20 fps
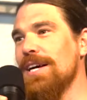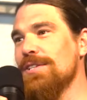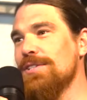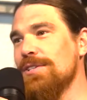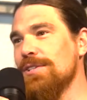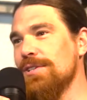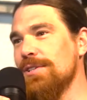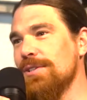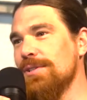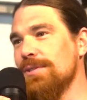
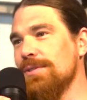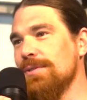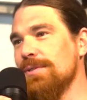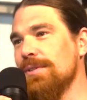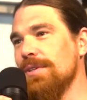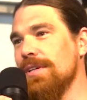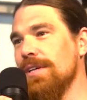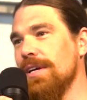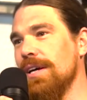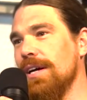So
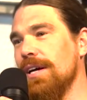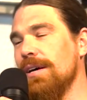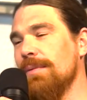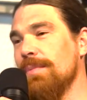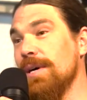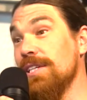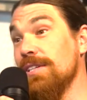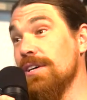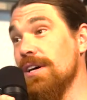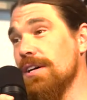
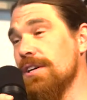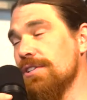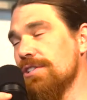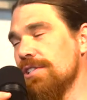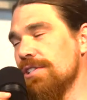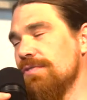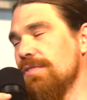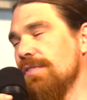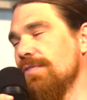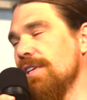my daughter,
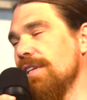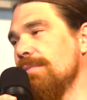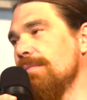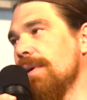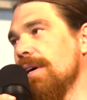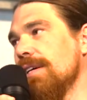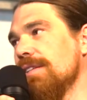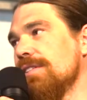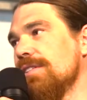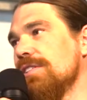she's 15
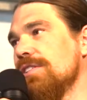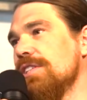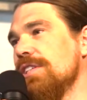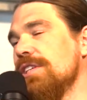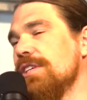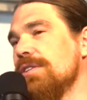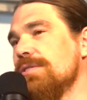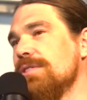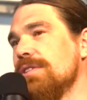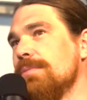months. She
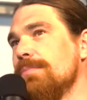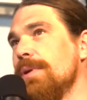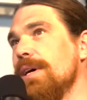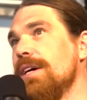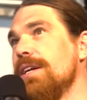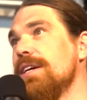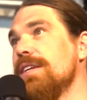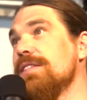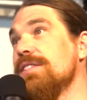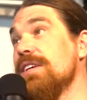goes to
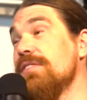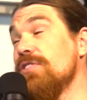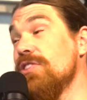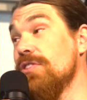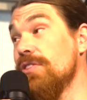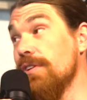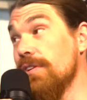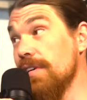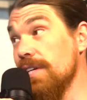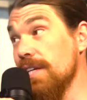bed at
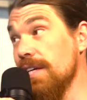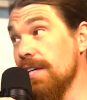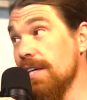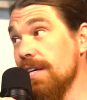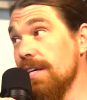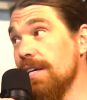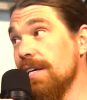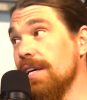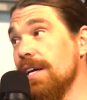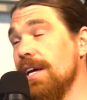7:30
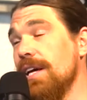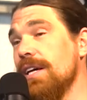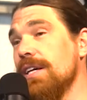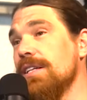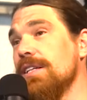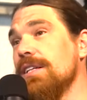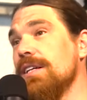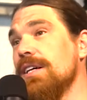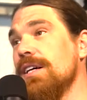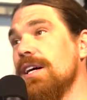
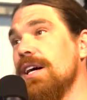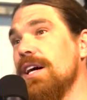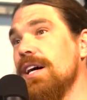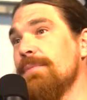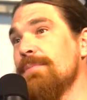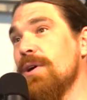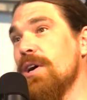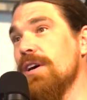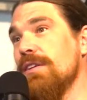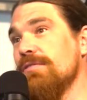and
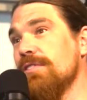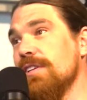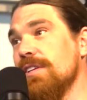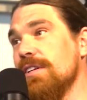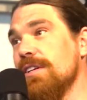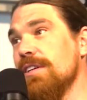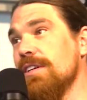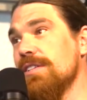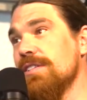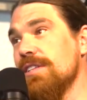I'm
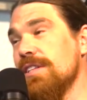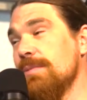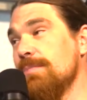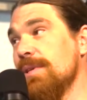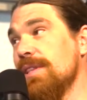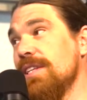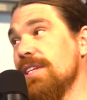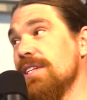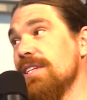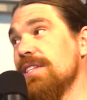often asleep
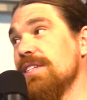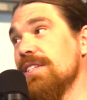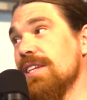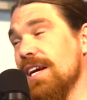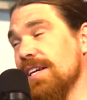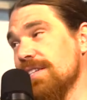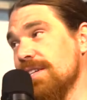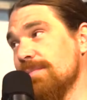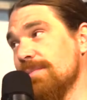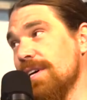at the
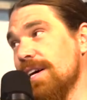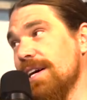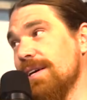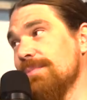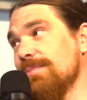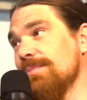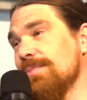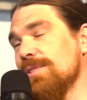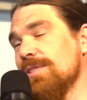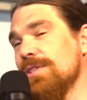exact same
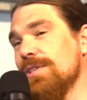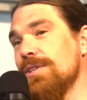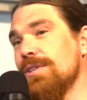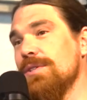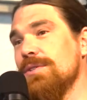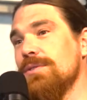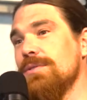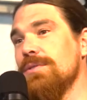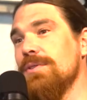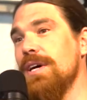time. So
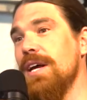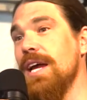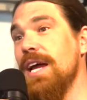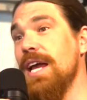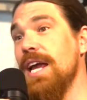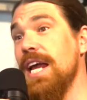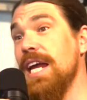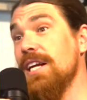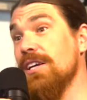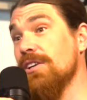
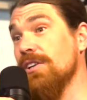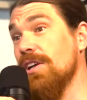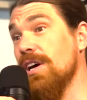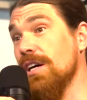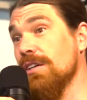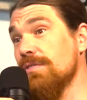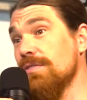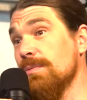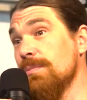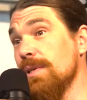8
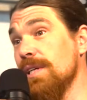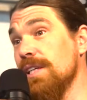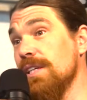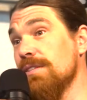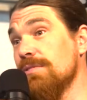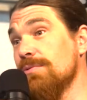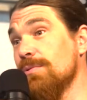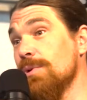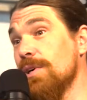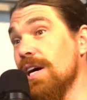o'clock for me,
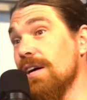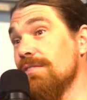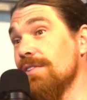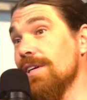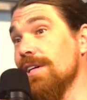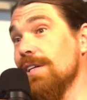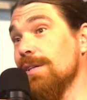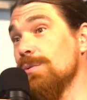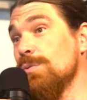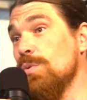if we're having
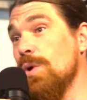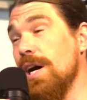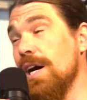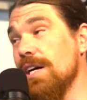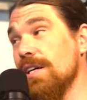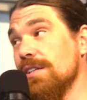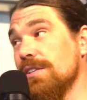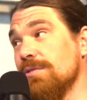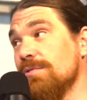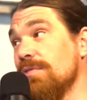a
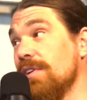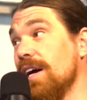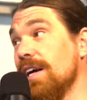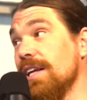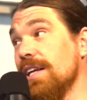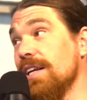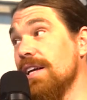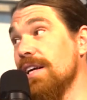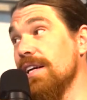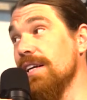wild
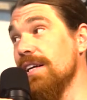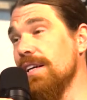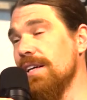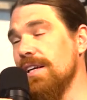Friday night,